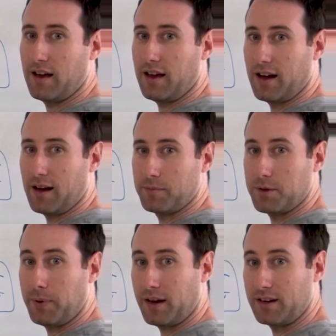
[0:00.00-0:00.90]

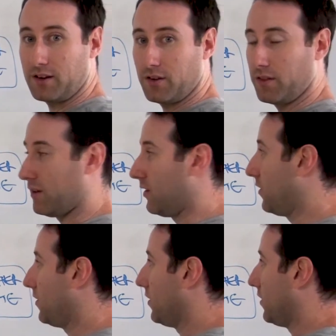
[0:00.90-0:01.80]
Depending on
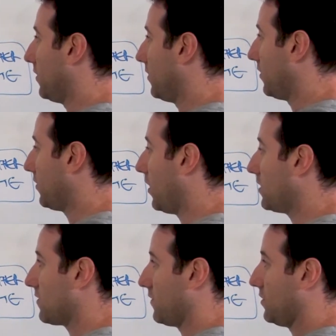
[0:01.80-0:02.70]
the
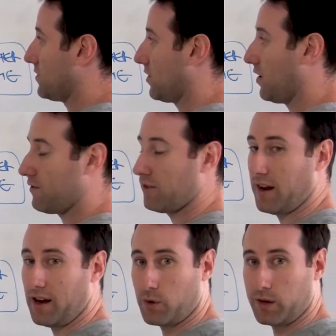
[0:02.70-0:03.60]
size of your server
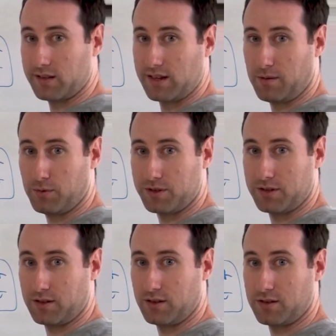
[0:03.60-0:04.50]
and how quick it's able
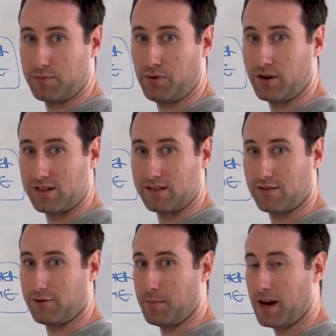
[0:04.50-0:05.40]
to
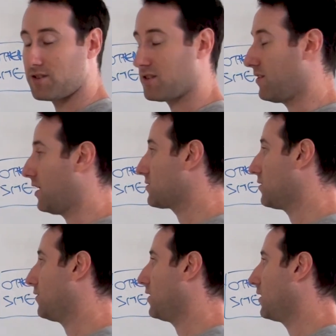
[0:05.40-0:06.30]
process information and that
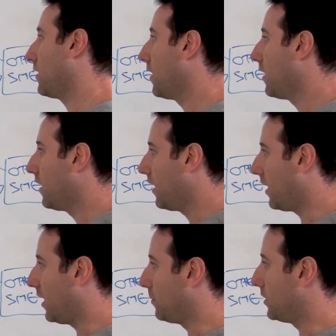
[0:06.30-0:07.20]
sort of thing.
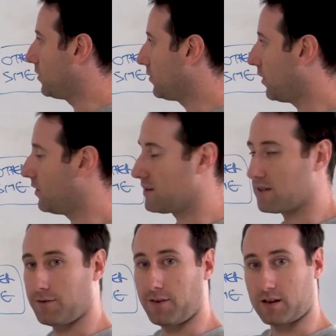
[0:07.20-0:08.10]
It also
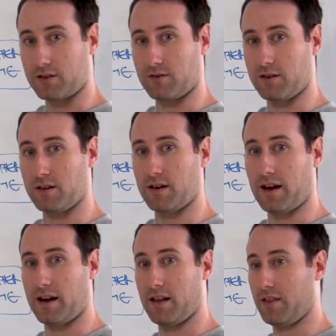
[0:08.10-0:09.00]
needs to factor in
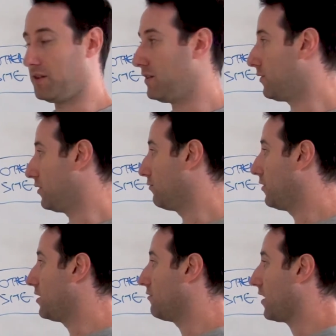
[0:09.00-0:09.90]
the different
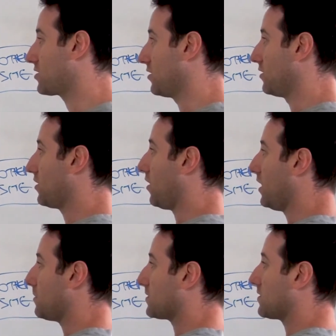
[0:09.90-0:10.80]
redirection
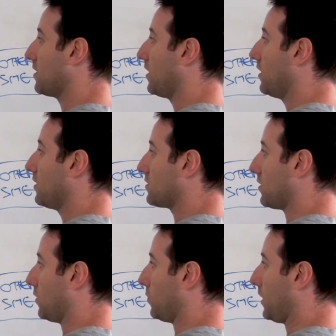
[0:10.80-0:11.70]
types.
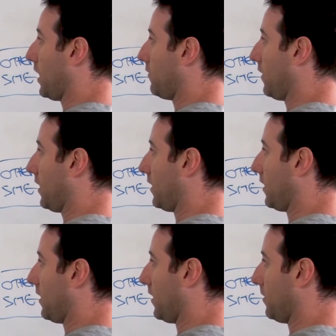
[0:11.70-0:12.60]
So we have
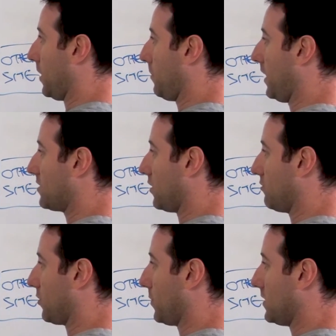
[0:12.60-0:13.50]
a page
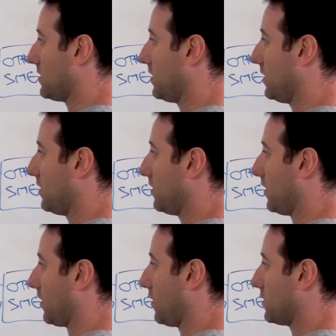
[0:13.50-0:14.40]
load request here,
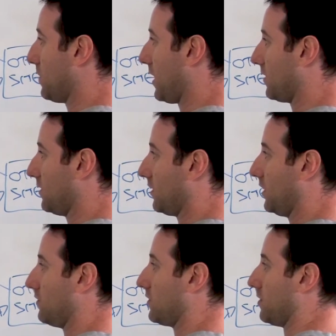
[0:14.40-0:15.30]
then it goes back
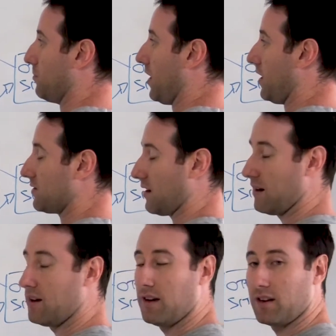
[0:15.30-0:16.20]
and gives the
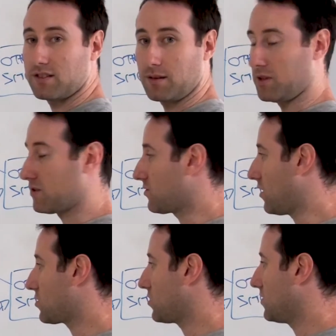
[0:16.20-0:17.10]
browser some
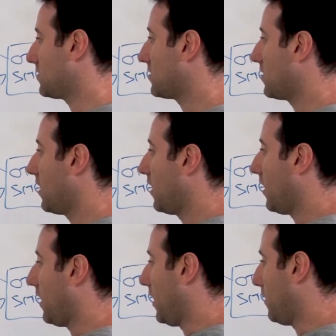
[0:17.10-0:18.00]
instructions,
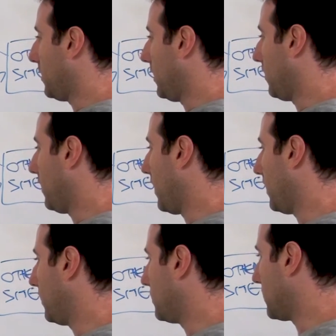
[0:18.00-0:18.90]
and
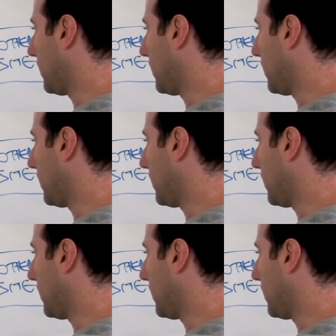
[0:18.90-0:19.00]
that is